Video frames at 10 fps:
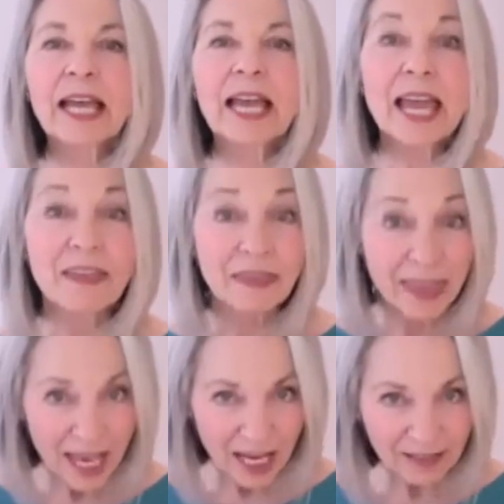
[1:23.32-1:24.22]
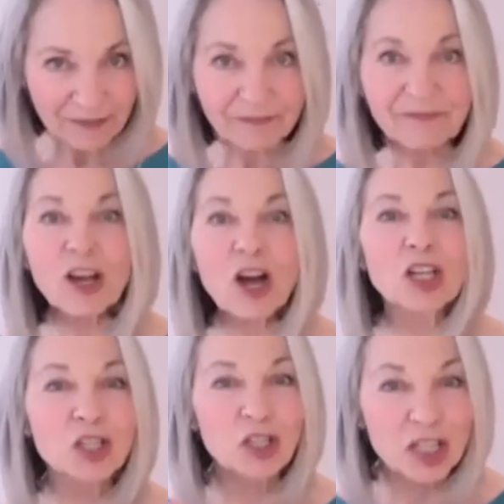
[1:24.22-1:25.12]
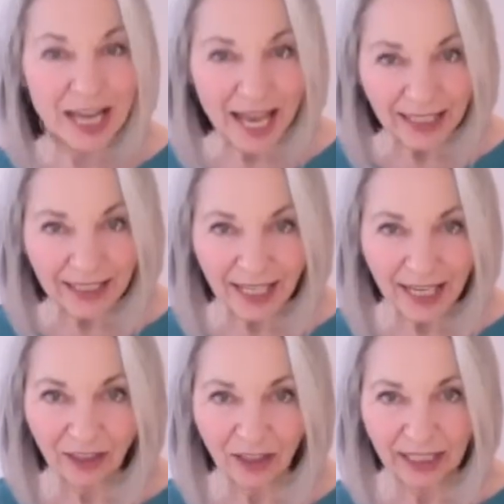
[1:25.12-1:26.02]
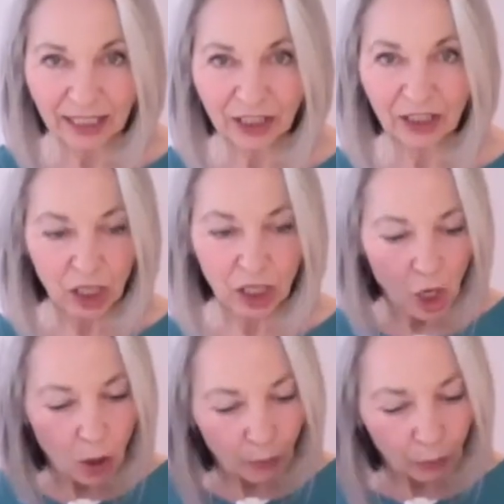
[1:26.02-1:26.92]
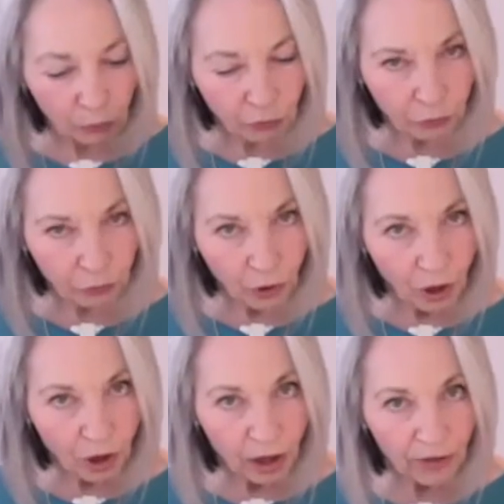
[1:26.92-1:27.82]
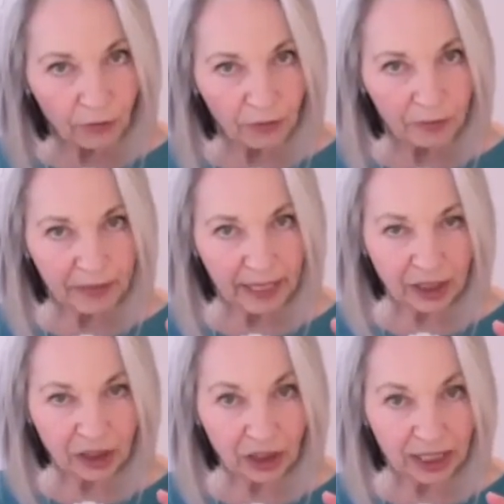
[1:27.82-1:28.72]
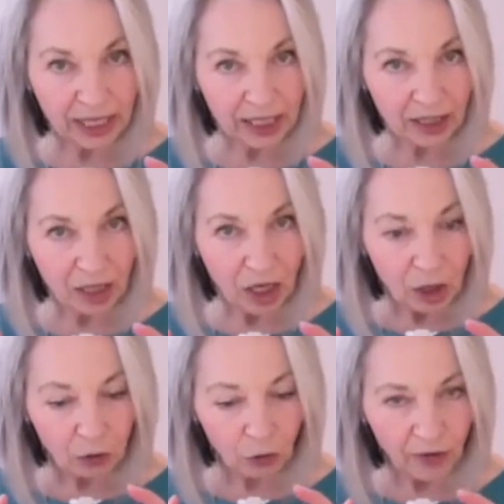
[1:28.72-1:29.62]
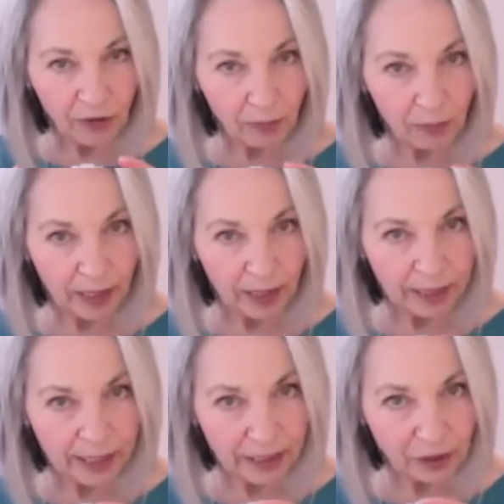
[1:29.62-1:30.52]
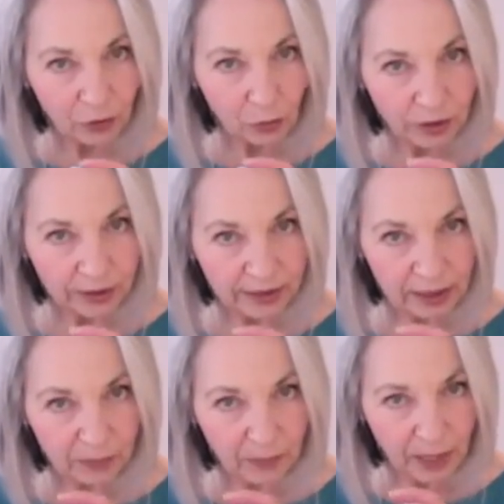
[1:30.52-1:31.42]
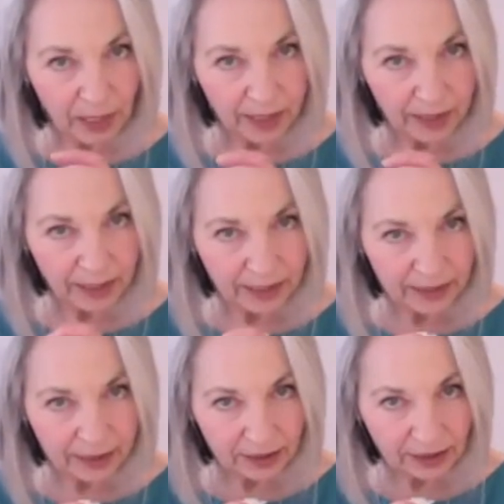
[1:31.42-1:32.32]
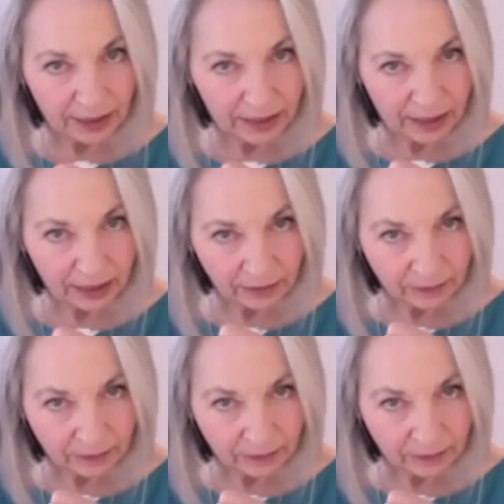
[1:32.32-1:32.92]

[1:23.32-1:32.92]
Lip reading: And then on your next exhalation, draw the rib cage in, draw the belly in towards the spine, nice and tight,